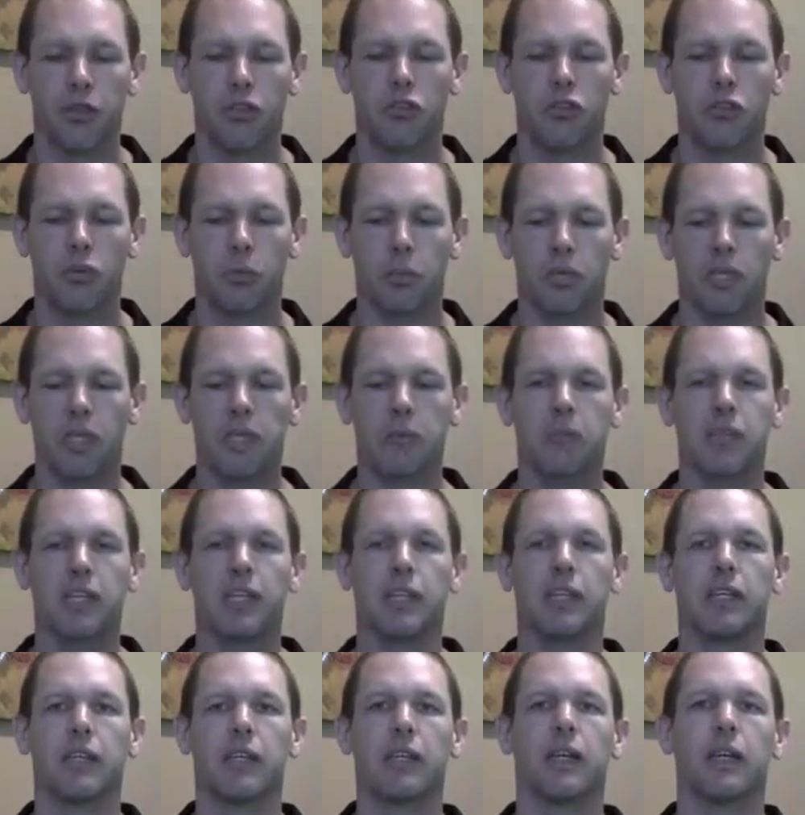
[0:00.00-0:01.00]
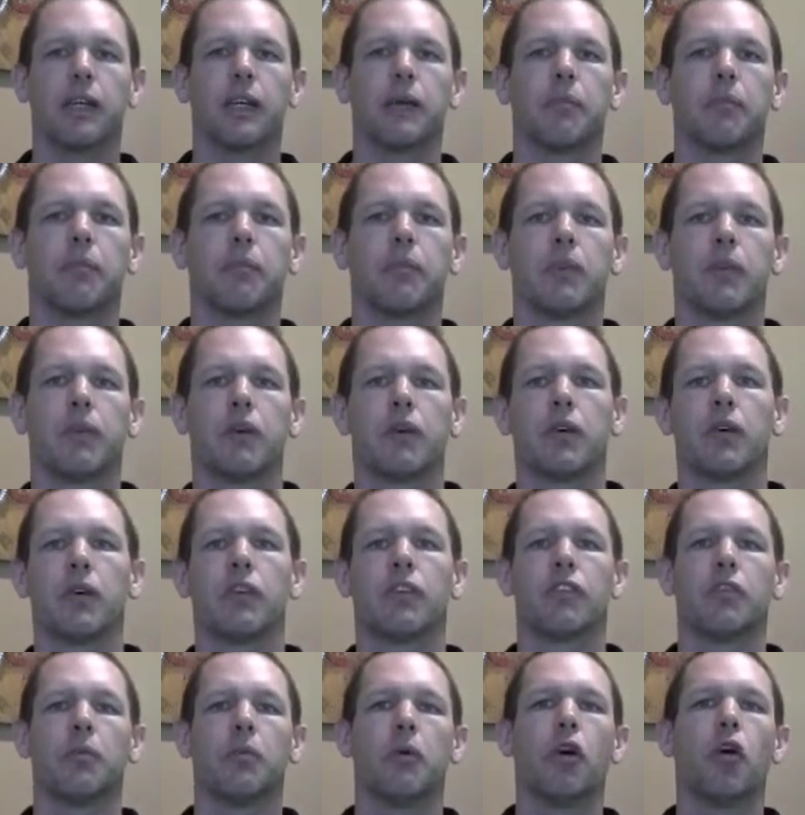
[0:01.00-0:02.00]
So we're going to begin
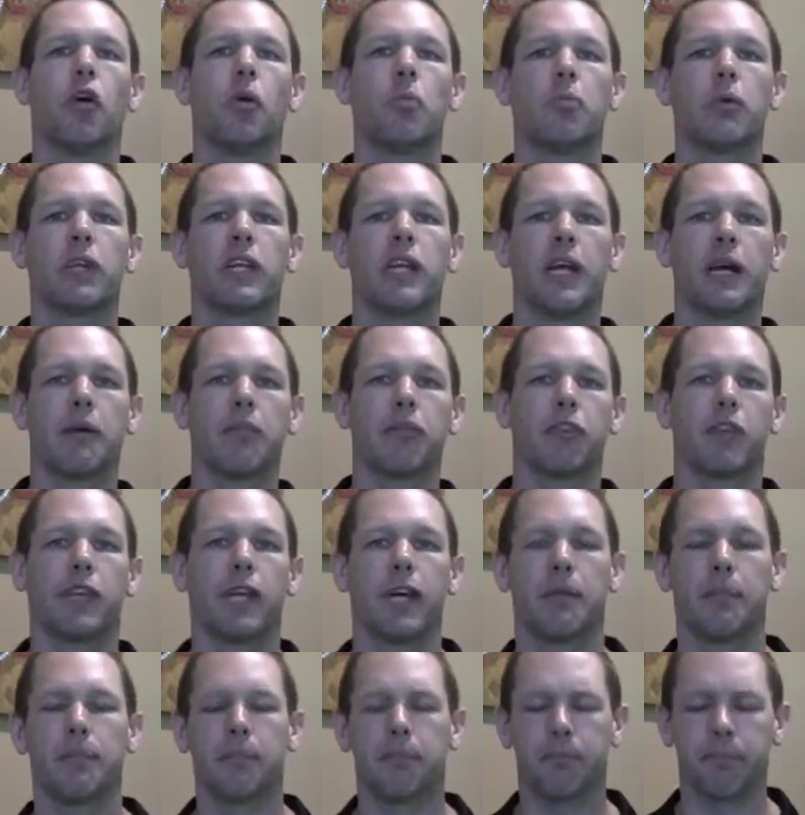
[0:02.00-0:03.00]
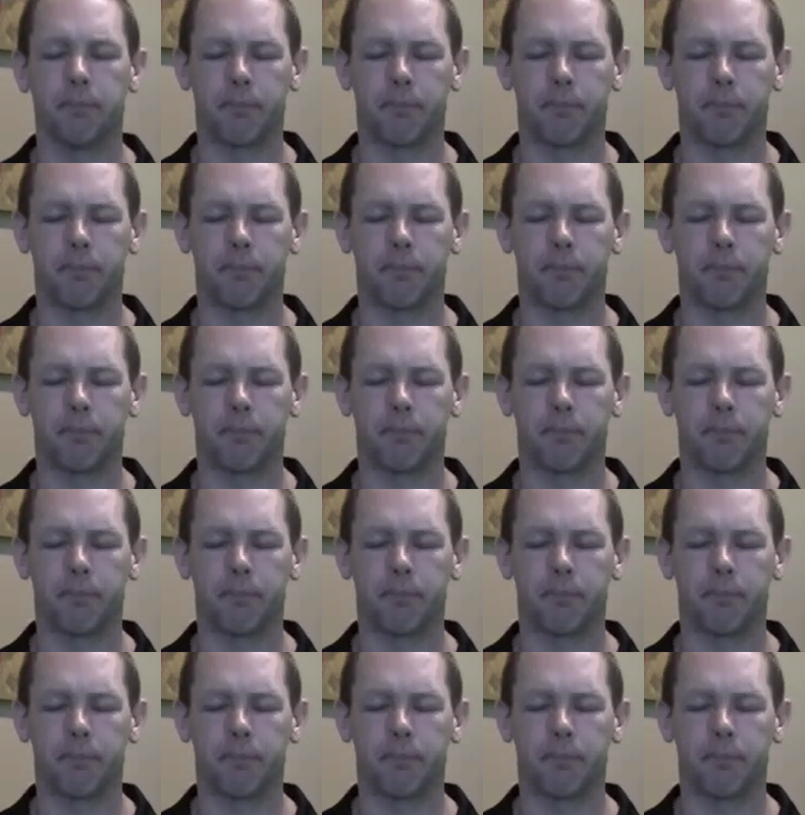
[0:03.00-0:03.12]
some home rehab for that.